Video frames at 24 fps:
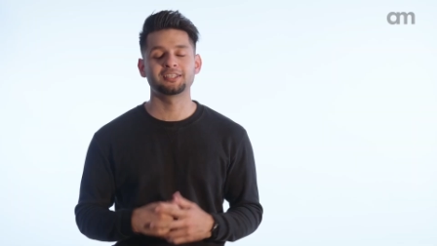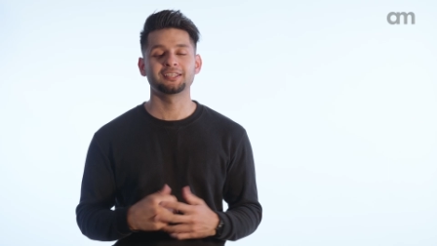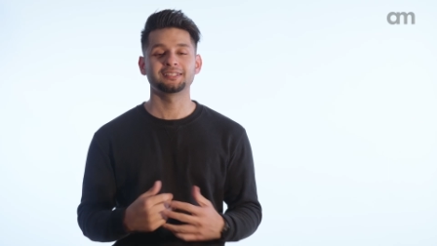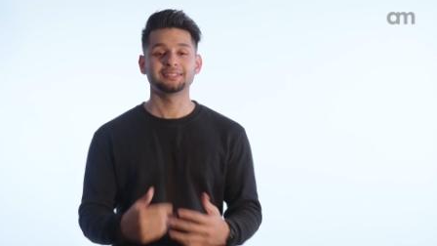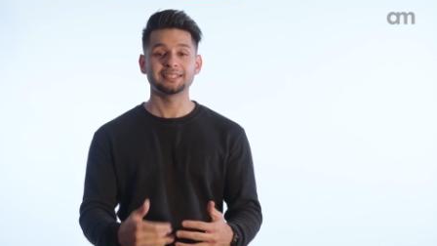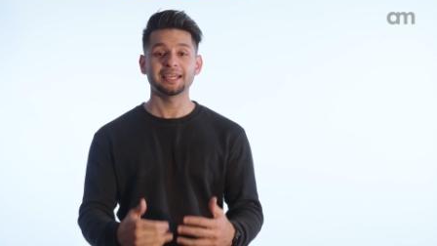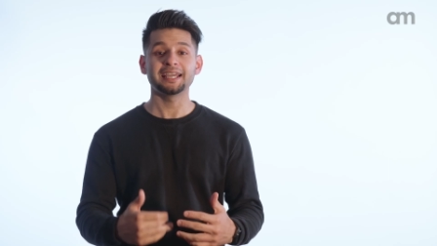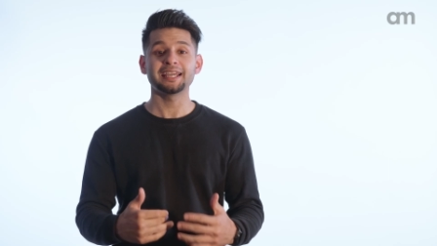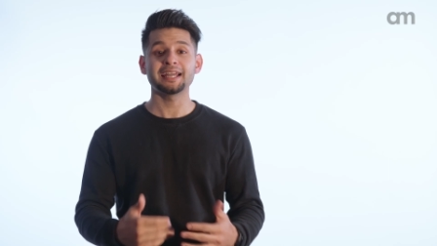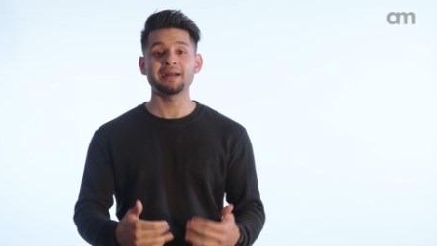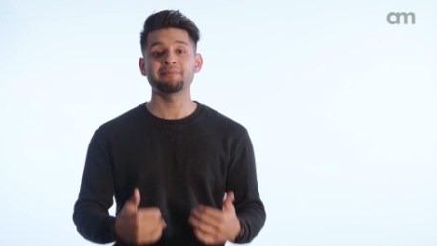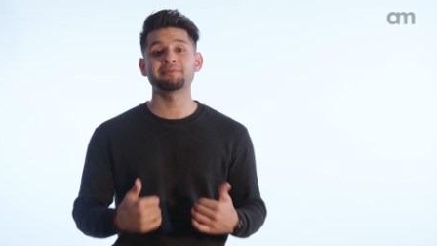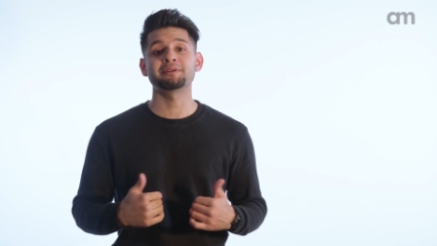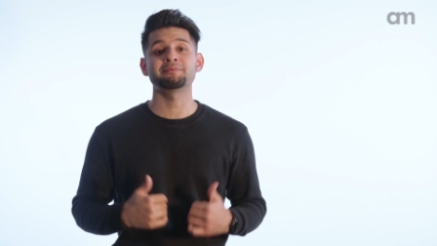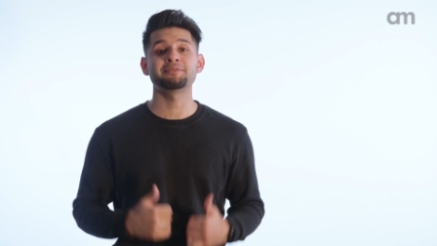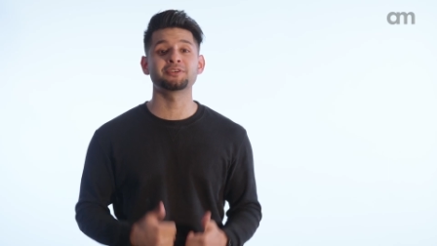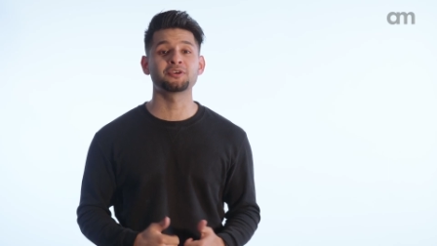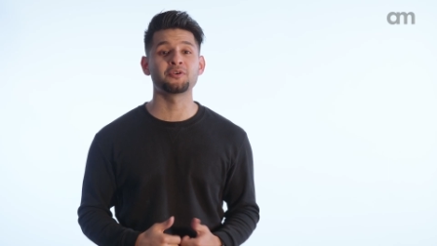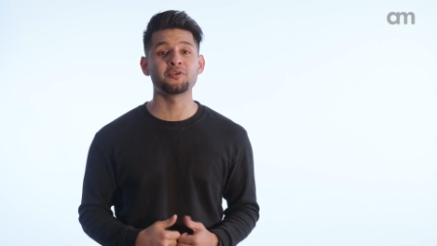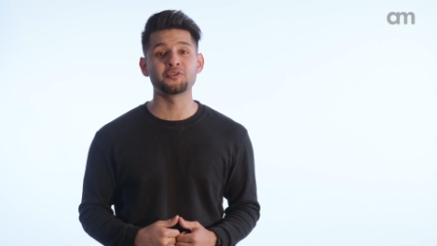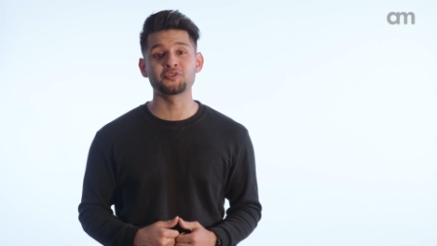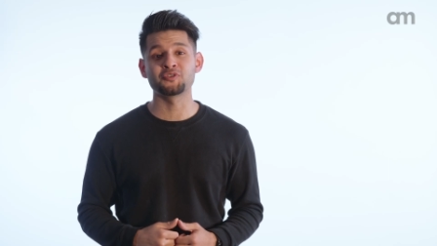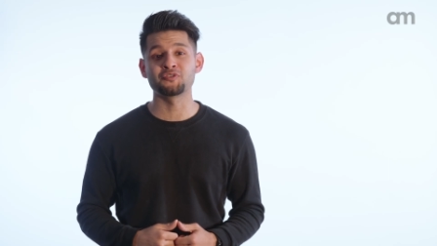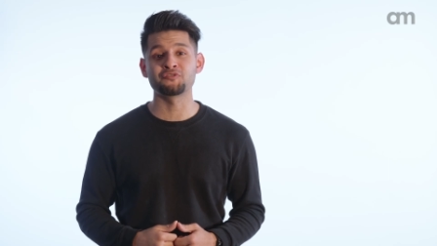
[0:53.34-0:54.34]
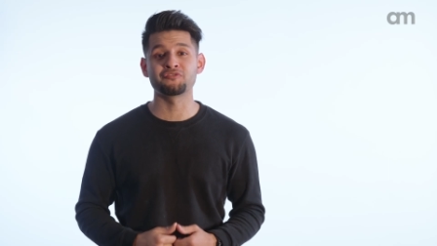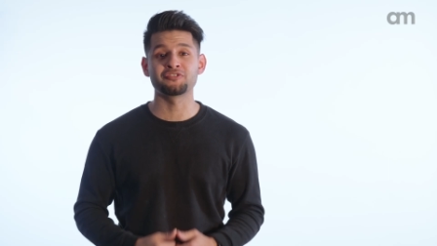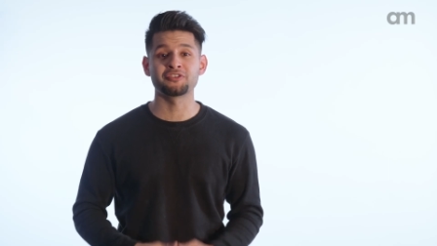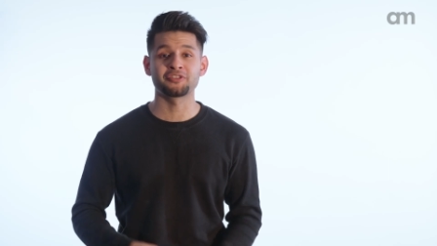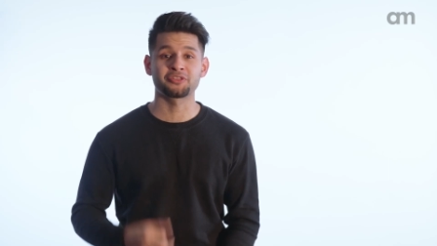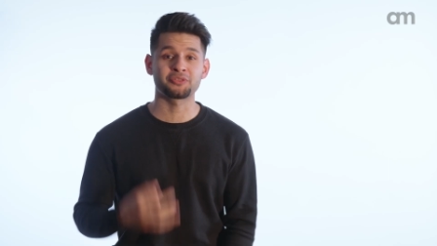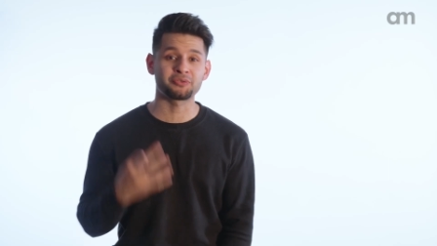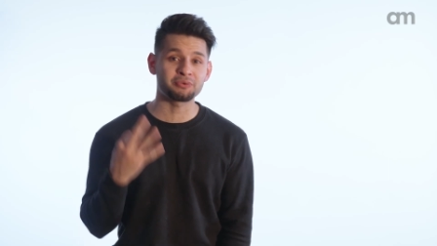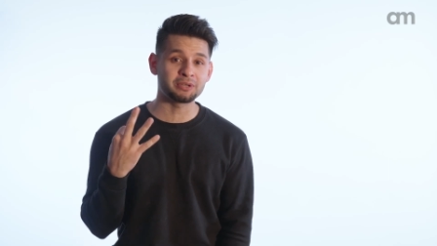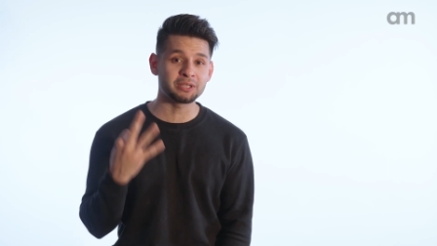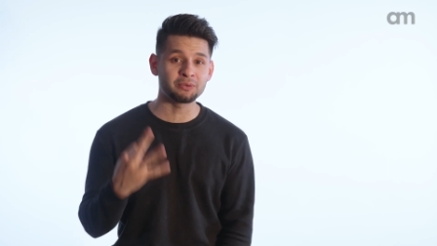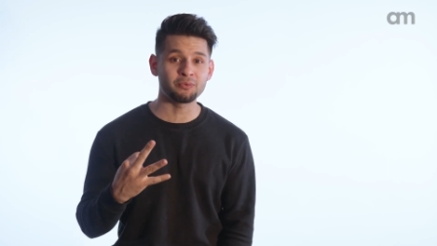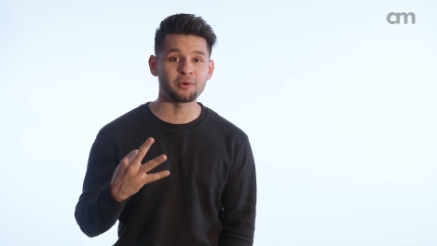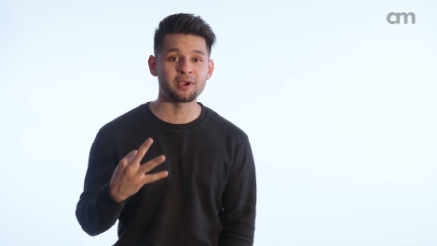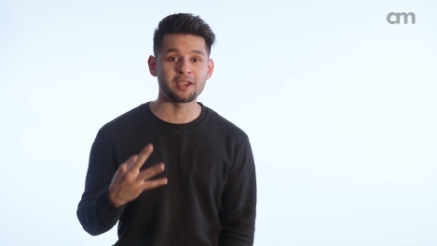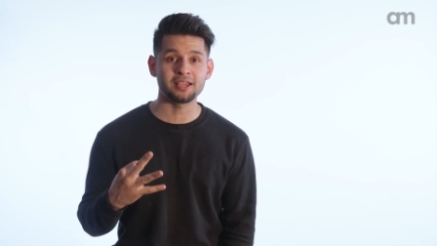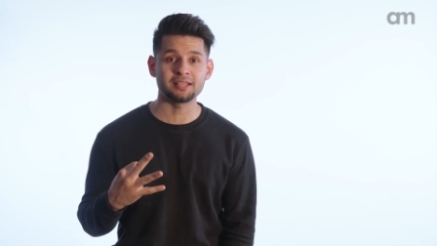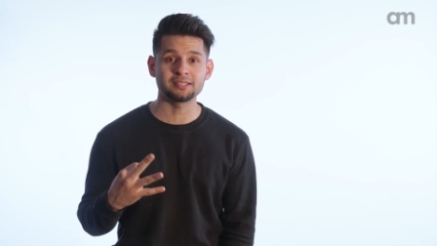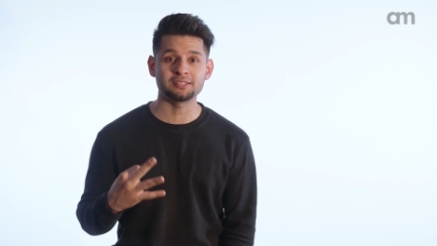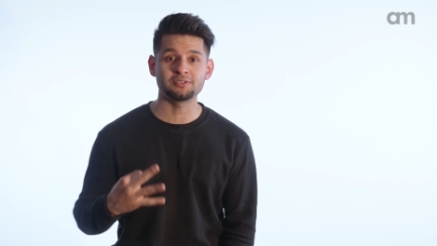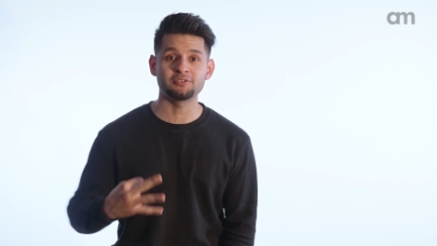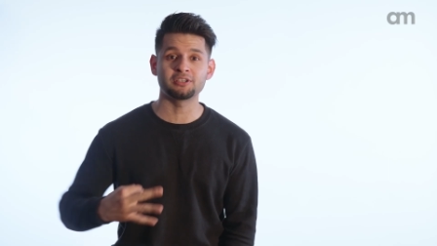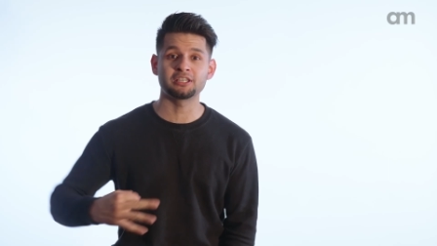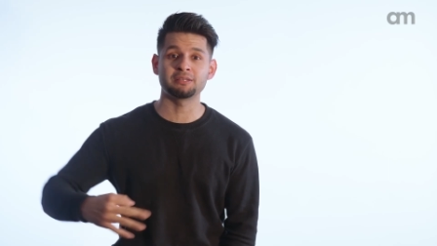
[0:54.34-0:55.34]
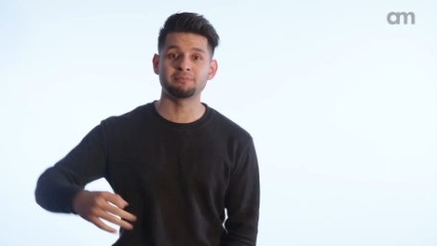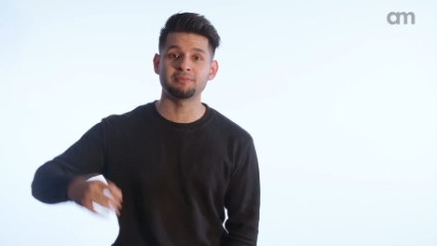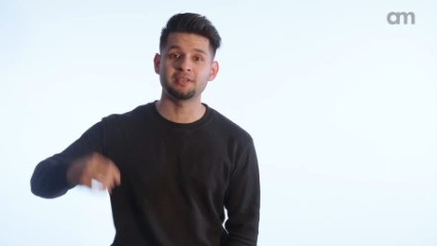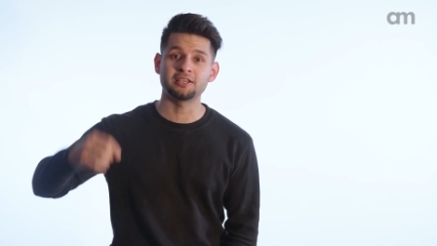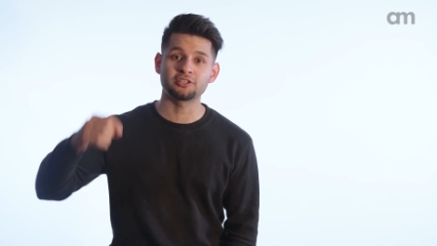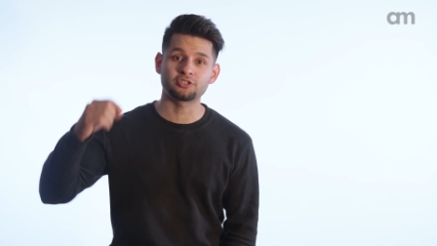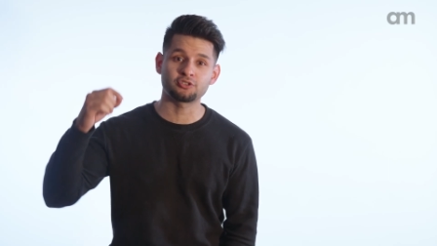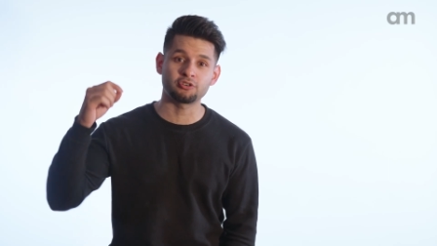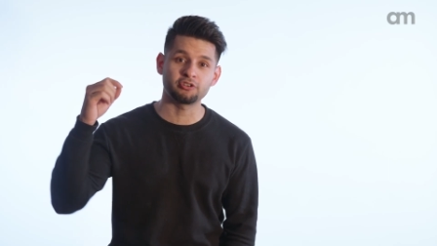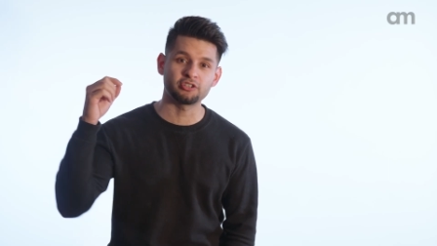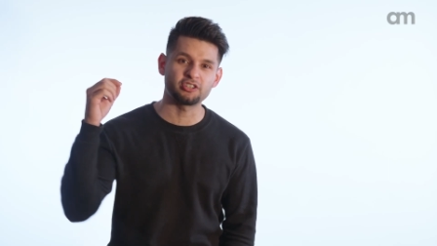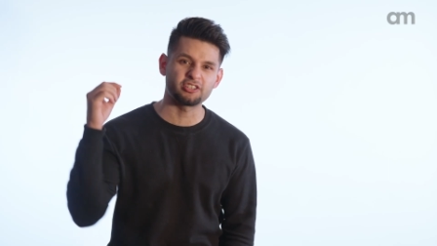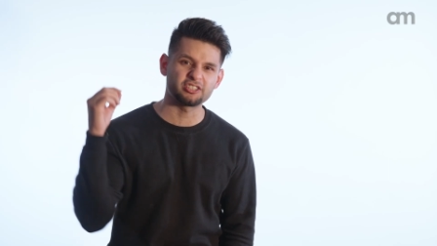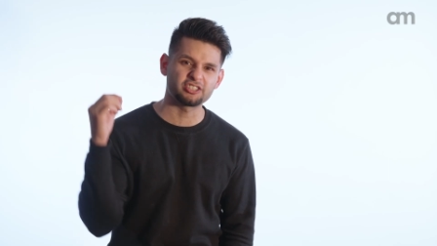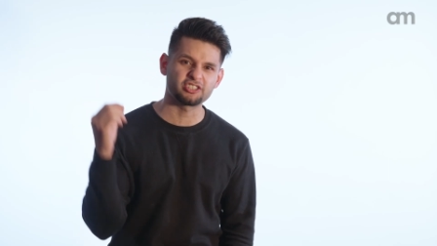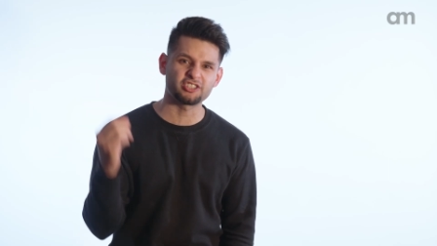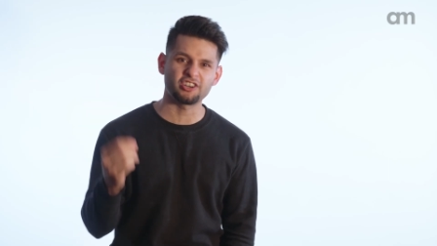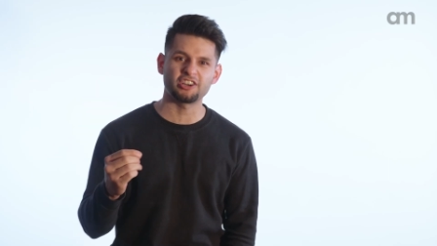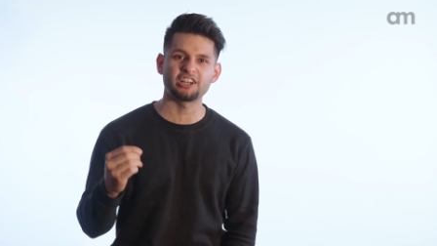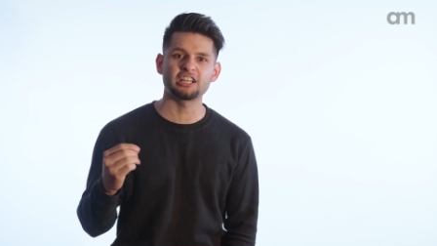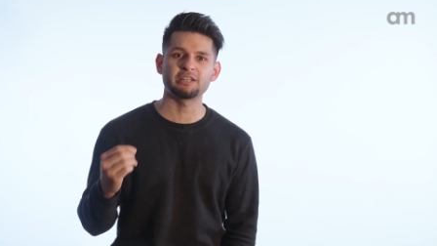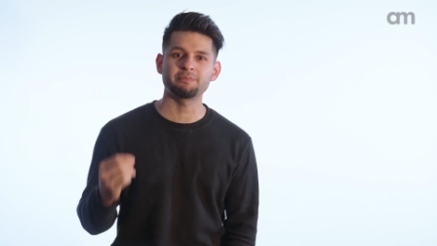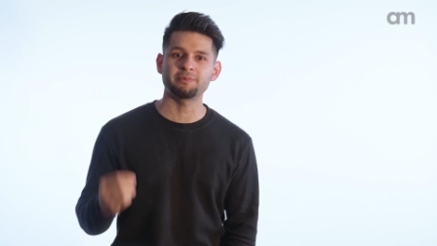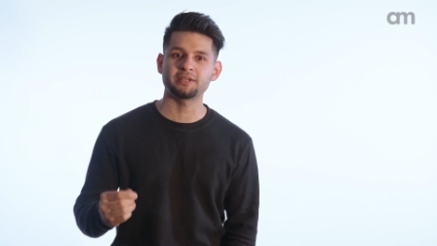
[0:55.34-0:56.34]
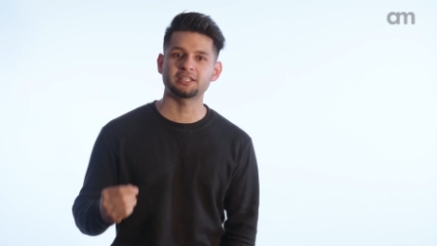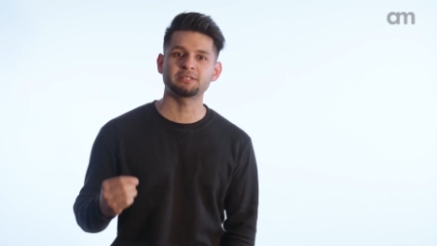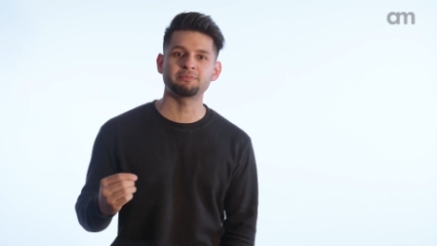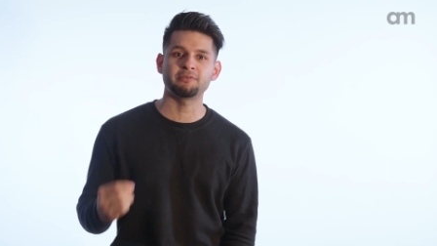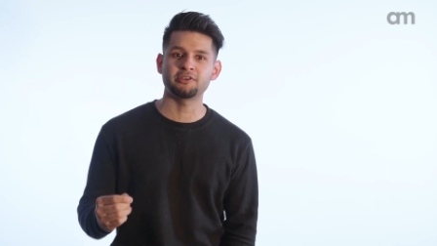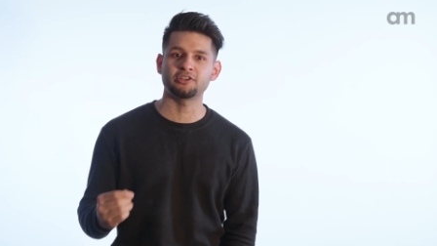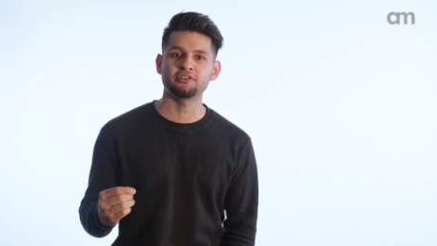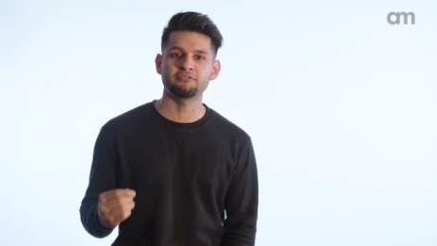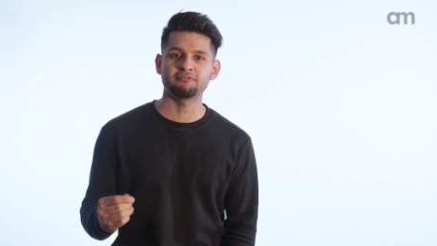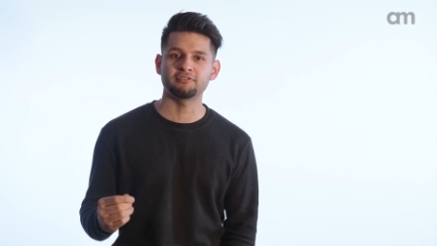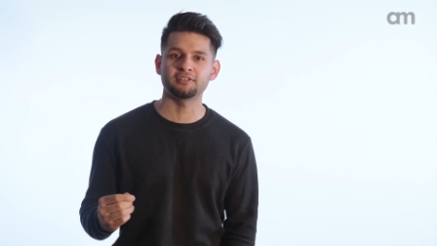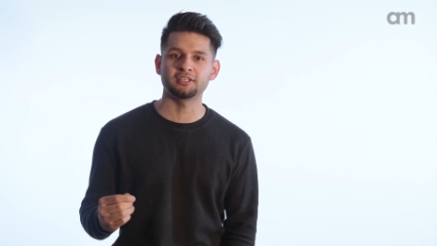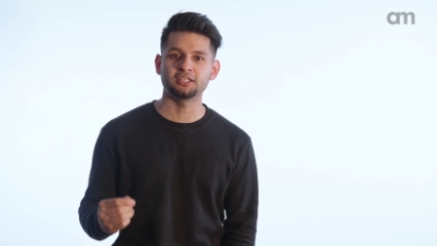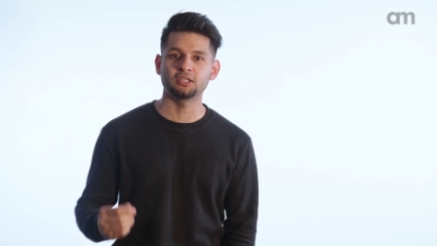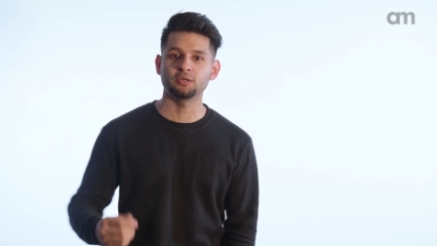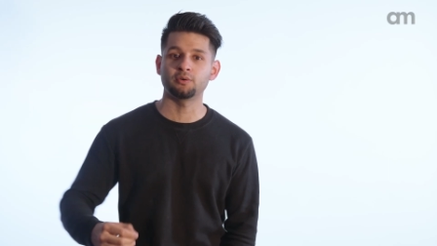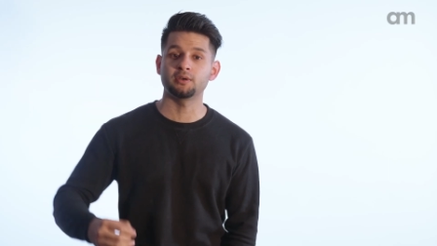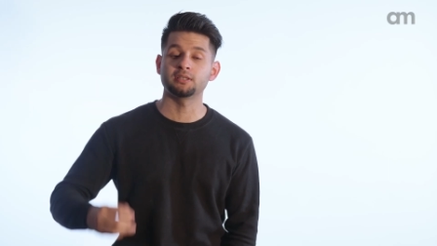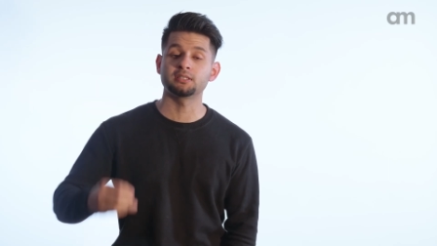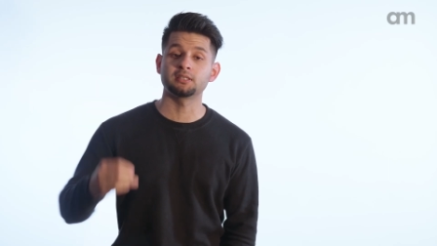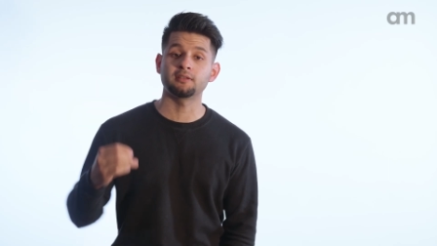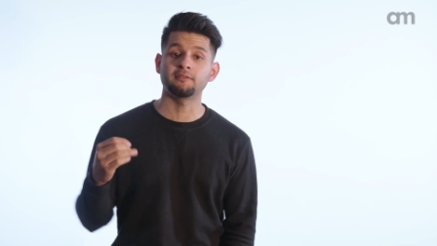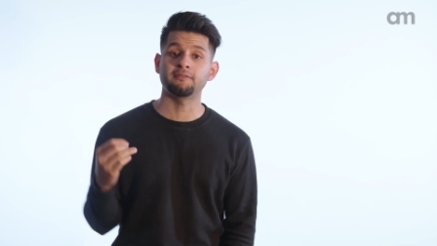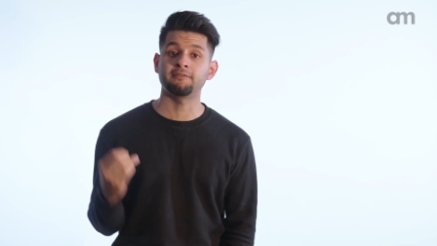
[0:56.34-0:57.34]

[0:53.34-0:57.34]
Today I'm going to be going over the three ways you can make sure your startup explainer video is